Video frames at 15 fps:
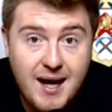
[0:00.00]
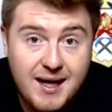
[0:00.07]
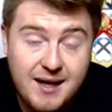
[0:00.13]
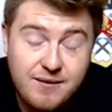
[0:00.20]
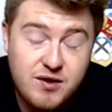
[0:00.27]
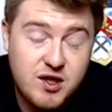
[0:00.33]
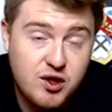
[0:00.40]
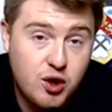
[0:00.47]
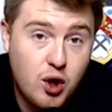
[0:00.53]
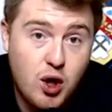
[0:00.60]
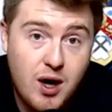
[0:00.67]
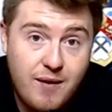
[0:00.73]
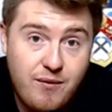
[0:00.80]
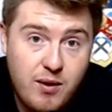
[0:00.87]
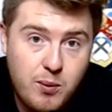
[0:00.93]
He gives his
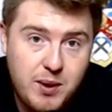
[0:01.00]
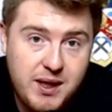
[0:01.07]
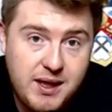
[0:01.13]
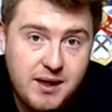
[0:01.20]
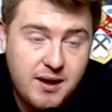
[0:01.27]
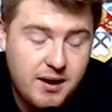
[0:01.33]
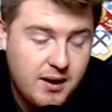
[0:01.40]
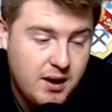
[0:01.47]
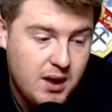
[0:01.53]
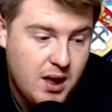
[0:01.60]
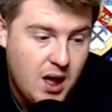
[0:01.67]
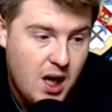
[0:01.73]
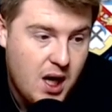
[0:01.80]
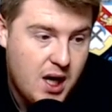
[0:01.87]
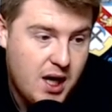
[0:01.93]
all every week.
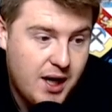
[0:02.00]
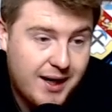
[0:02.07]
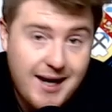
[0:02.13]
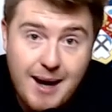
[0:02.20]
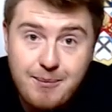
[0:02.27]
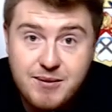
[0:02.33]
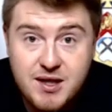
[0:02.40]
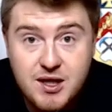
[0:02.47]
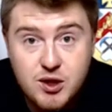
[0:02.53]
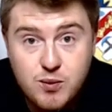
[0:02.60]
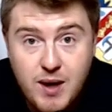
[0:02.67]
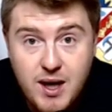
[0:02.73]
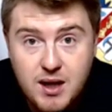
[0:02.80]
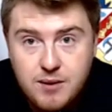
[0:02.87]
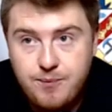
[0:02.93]
Uh, captain as
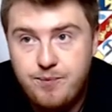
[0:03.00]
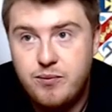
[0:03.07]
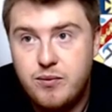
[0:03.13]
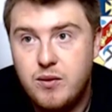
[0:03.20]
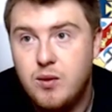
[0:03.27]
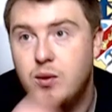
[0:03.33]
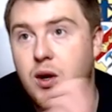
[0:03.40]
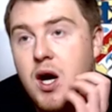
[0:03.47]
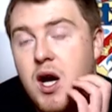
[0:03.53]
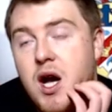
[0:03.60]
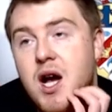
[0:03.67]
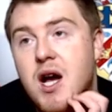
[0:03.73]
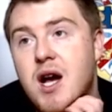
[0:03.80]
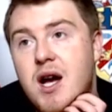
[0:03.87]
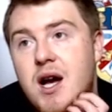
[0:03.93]
well,
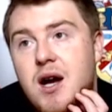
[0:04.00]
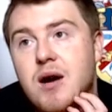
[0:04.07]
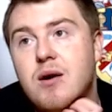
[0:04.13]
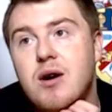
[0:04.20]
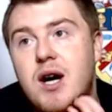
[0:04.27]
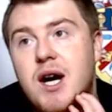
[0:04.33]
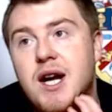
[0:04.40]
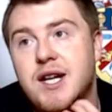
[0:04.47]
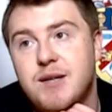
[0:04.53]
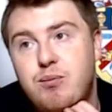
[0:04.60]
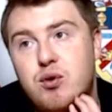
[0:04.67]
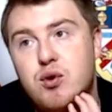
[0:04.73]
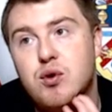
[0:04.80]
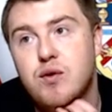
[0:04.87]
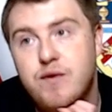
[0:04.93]
uh, and he's
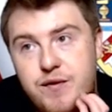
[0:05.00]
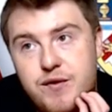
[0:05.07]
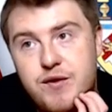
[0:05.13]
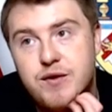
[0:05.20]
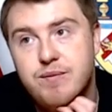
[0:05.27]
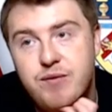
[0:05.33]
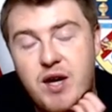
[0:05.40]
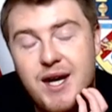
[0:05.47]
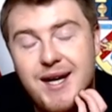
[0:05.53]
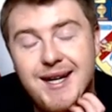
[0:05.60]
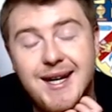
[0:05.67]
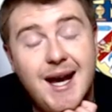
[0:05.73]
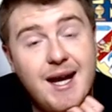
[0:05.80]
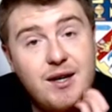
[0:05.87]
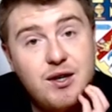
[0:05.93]
proved that he
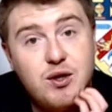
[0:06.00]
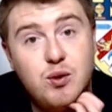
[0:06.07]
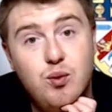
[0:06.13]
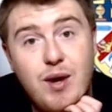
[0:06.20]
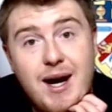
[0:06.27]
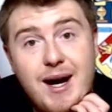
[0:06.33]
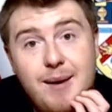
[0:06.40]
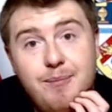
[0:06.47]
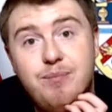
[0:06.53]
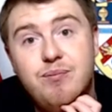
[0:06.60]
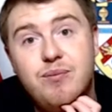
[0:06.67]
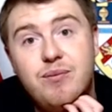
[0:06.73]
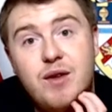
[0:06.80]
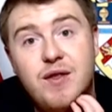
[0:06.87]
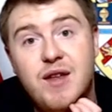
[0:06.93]
can do that
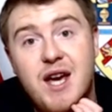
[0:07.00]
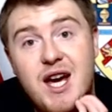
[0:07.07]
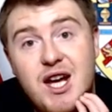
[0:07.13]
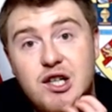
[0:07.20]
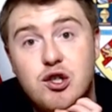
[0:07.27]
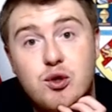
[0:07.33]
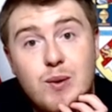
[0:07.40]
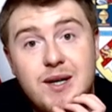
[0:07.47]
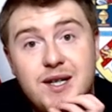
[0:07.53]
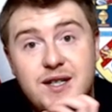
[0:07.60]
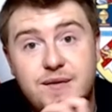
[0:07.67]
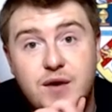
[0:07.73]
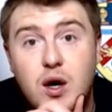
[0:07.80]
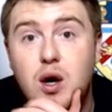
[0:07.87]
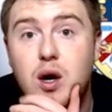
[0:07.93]
at the age of
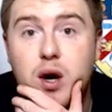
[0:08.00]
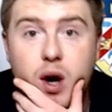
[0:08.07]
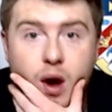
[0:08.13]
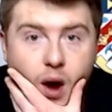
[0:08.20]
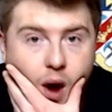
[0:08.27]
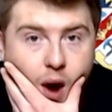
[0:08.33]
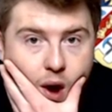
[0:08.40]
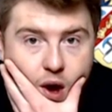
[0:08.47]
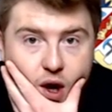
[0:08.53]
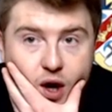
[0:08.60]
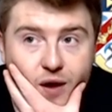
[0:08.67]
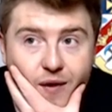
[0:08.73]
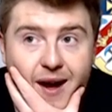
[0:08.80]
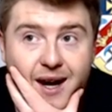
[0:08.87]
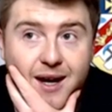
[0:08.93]
24. You
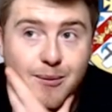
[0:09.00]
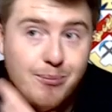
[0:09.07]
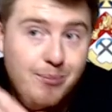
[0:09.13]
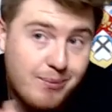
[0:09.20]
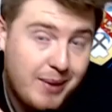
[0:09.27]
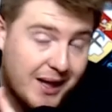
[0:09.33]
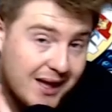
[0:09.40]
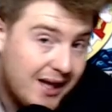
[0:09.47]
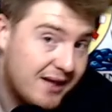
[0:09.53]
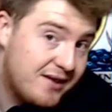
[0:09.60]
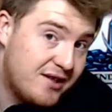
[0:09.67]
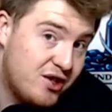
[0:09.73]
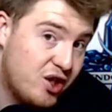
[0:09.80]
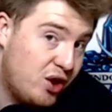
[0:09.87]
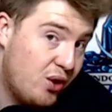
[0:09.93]
know, that can be
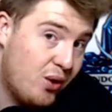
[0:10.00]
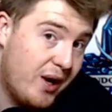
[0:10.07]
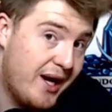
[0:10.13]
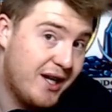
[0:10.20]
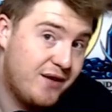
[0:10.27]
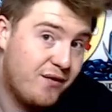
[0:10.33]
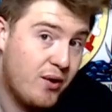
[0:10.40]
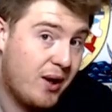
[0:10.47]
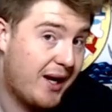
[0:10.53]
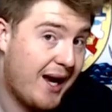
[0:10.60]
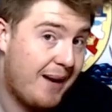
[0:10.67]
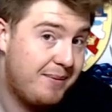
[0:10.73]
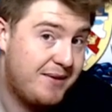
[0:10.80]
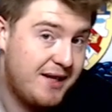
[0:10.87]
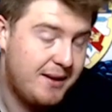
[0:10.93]
classed as a young age for a
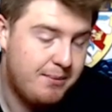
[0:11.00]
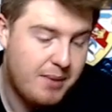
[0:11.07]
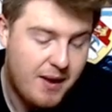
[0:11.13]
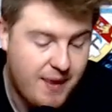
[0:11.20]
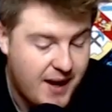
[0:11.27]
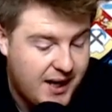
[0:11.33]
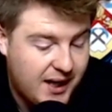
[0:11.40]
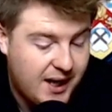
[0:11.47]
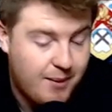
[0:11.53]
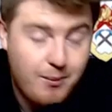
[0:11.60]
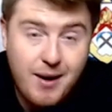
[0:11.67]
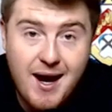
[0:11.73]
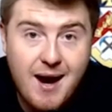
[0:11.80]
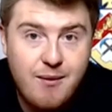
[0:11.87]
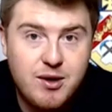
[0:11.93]
captain, but then again,
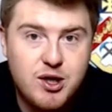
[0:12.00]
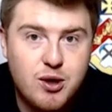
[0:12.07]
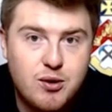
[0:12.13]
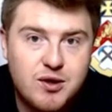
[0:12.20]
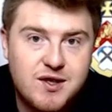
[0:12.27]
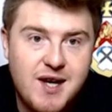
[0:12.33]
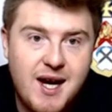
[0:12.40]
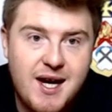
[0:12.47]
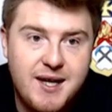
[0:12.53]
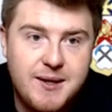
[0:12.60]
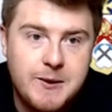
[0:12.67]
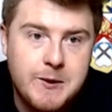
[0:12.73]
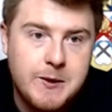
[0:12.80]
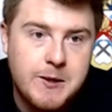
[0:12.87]
we are a young side.